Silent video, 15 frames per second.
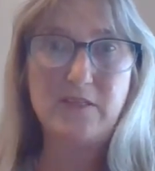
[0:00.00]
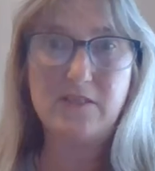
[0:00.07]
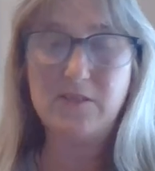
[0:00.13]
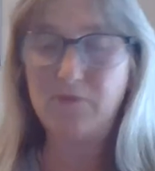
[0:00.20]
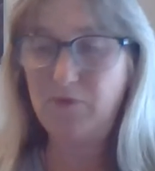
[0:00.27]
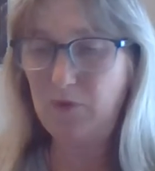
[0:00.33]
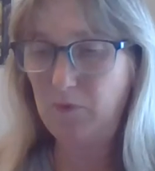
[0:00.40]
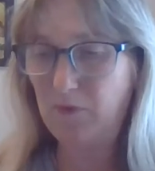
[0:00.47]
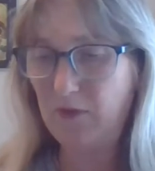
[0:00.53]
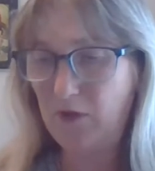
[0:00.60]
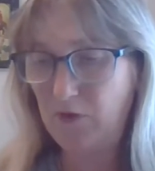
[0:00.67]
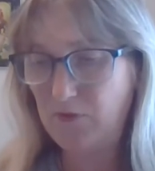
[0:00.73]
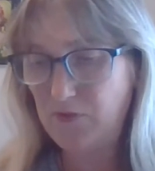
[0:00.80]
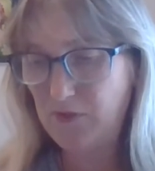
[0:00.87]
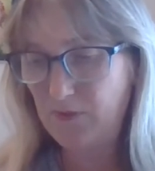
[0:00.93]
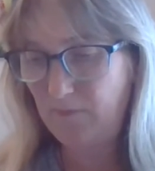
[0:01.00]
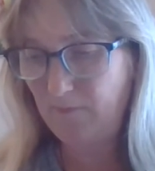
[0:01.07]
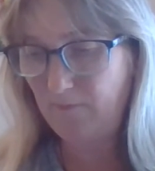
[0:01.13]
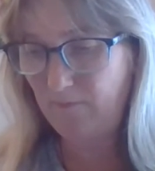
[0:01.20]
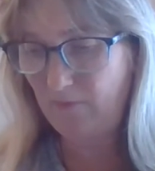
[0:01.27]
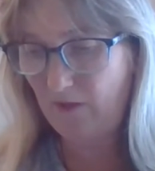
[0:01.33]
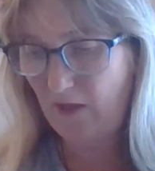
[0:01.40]
There's a few of those.
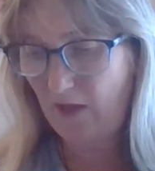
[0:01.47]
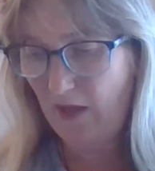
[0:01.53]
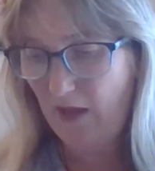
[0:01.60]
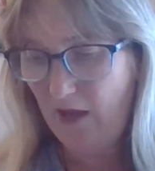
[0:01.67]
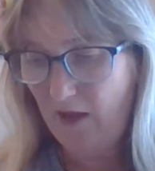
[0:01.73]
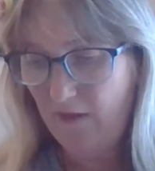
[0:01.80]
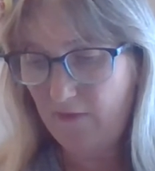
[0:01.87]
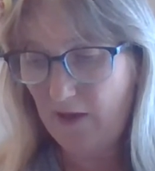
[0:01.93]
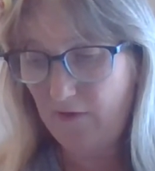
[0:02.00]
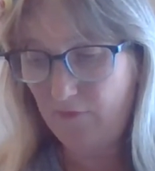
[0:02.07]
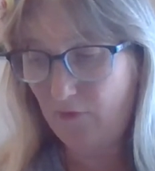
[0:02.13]
They're